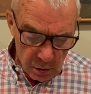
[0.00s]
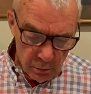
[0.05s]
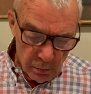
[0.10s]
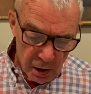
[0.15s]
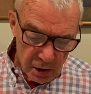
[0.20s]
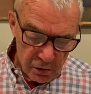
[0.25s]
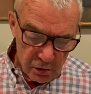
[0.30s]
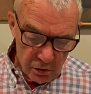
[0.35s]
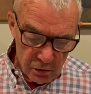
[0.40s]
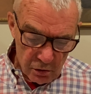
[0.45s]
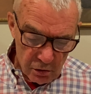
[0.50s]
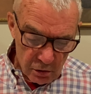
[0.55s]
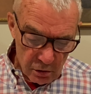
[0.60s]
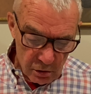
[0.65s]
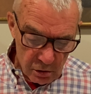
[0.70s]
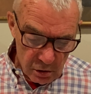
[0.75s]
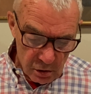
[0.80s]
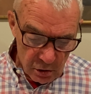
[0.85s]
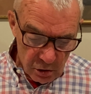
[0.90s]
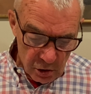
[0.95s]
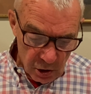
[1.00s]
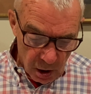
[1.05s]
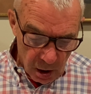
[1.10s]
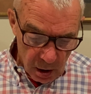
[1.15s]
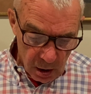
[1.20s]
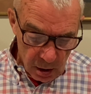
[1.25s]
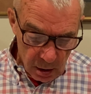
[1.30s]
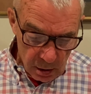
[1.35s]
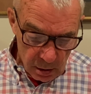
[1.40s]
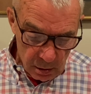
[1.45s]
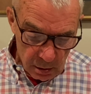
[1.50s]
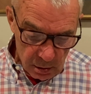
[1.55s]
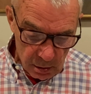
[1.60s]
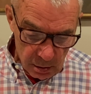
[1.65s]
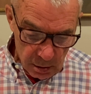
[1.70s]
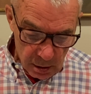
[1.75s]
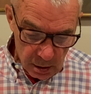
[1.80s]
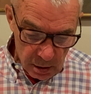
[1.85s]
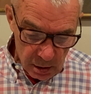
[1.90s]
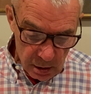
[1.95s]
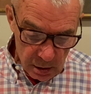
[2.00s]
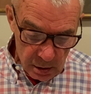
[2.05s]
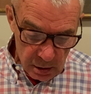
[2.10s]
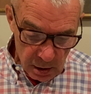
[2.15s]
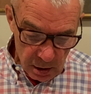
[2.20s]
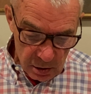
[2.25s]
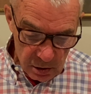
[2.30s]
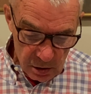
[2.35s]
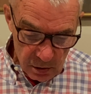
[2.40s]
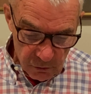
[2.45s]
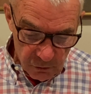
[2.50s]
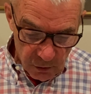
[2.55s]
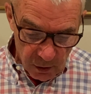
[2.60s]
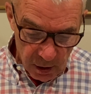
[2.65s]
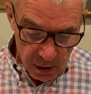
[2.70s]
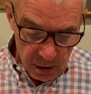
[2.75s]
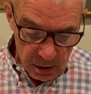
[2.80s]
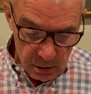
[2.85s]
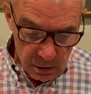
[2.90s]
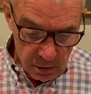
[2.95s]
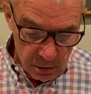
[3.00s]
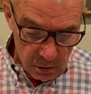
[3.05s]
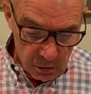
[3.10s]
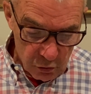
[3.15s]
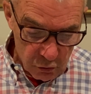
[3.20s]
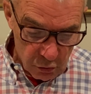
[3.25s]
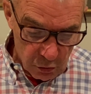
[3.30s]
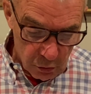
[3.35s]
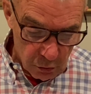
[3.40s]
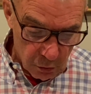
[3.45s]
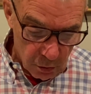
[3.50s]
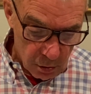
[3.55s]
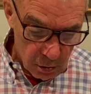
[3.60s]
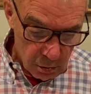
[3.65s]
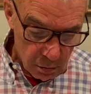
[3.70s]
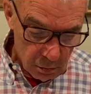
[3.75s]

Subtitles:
messengers to John, and he testified to the truth.